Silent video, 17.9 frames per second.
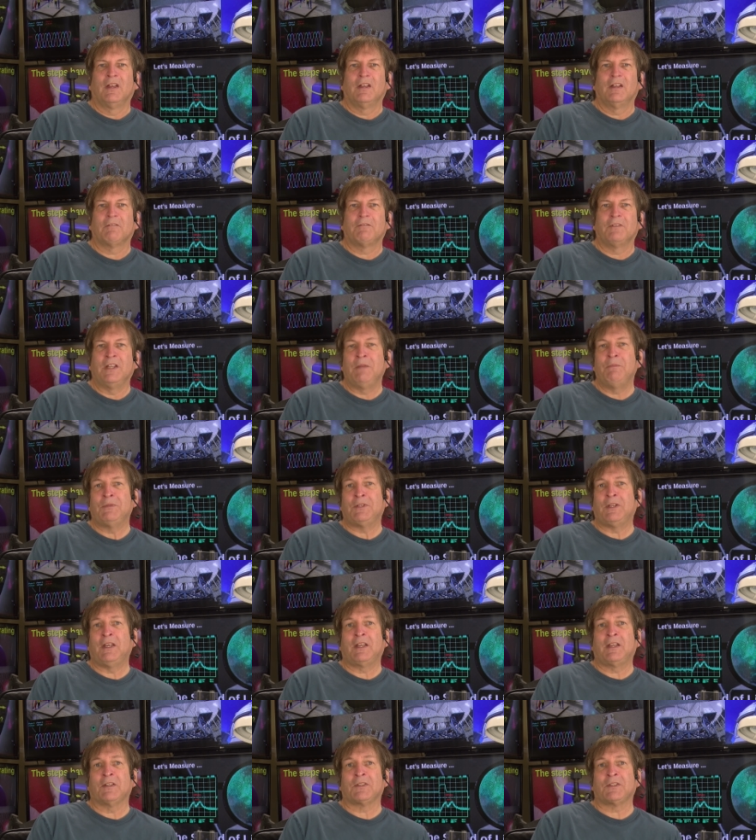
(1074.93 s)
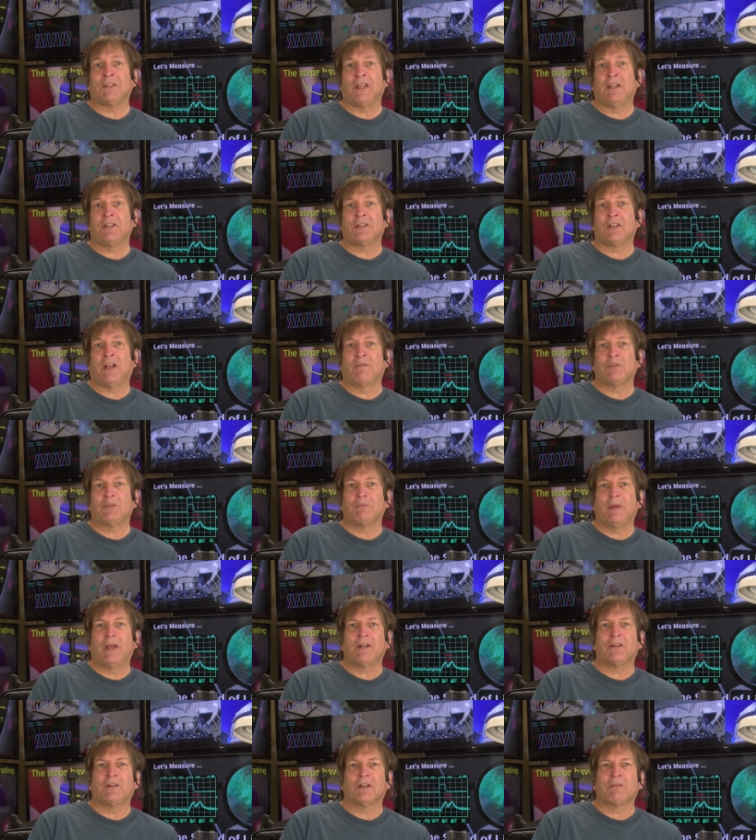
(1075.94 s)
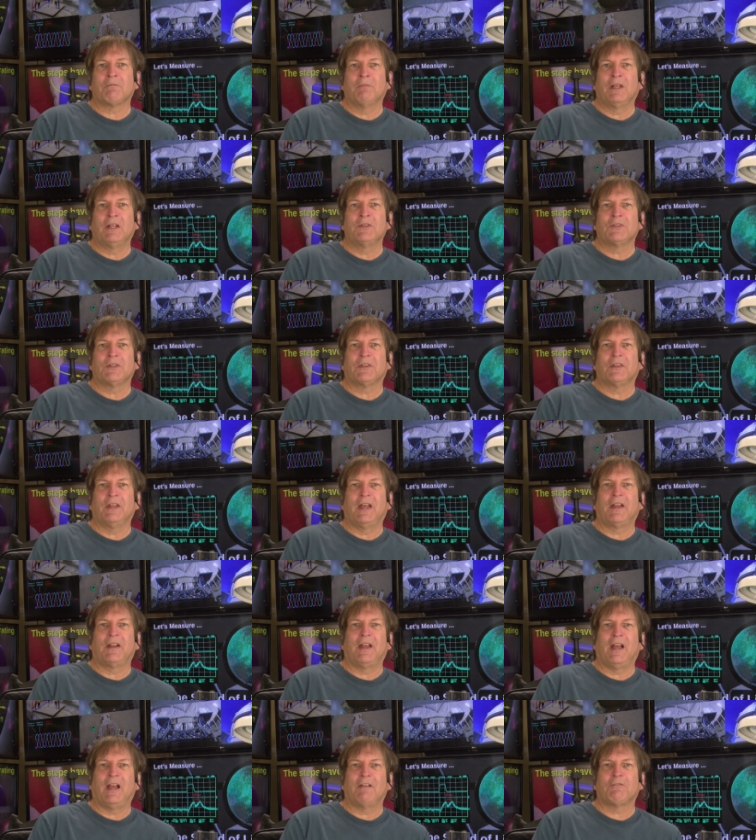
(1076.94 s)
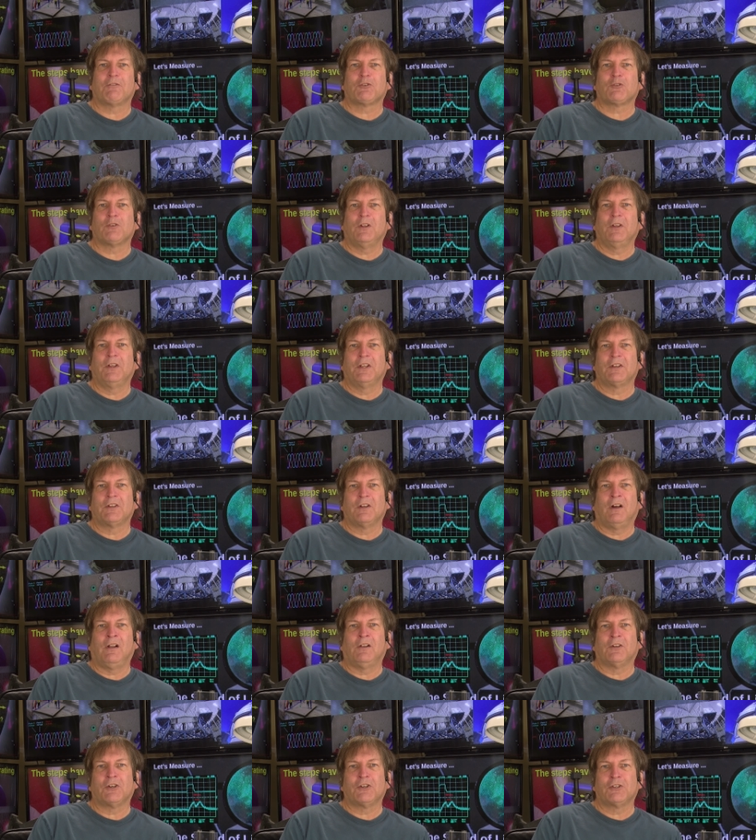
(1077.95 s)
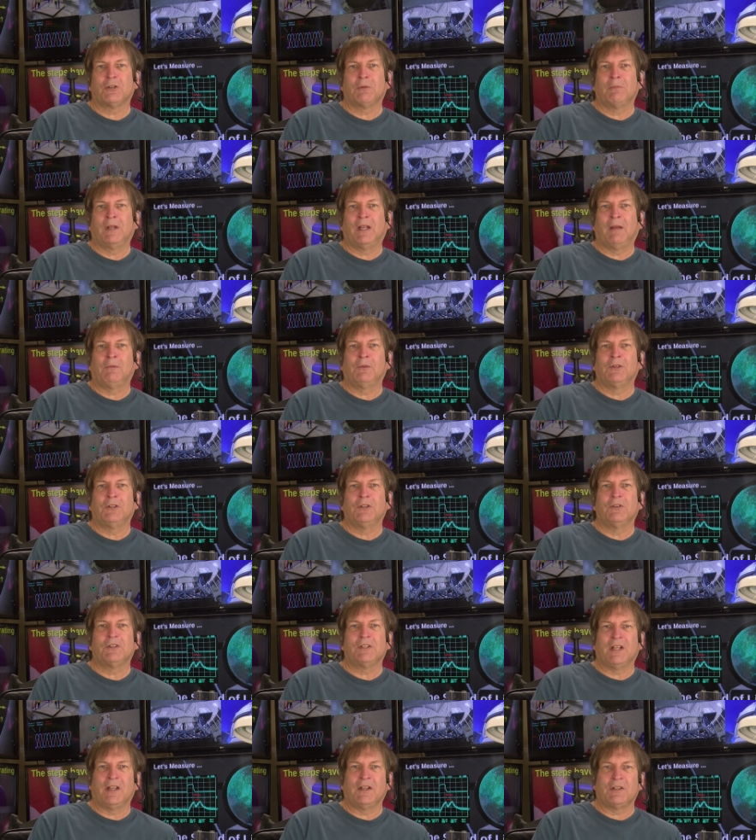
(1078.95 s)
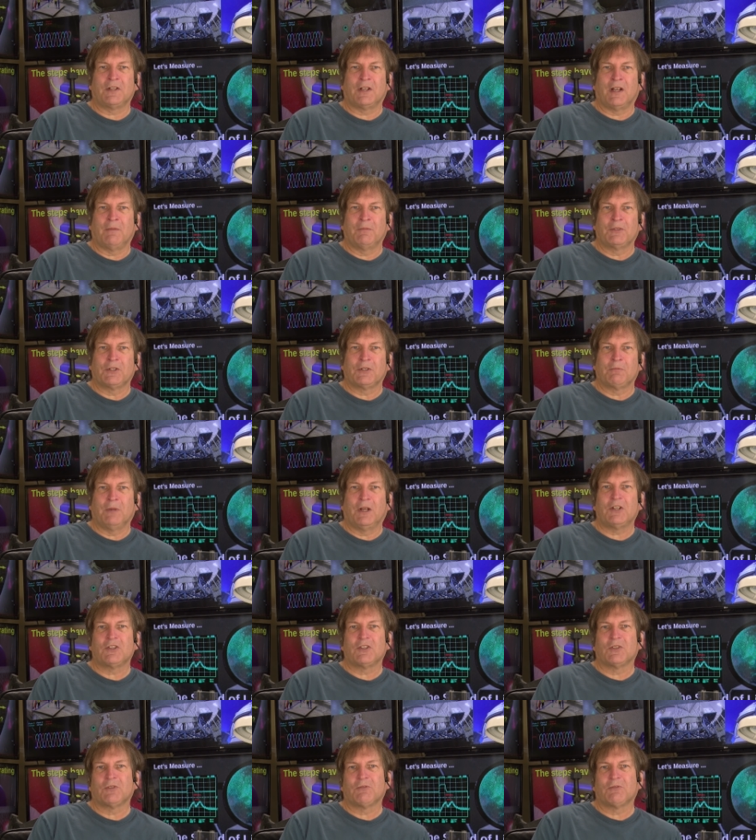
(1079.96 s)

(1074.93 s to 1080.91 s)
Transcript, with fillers: If DeepSeek is 10 times better, it means that $500 billion should be able to do 10 times as much as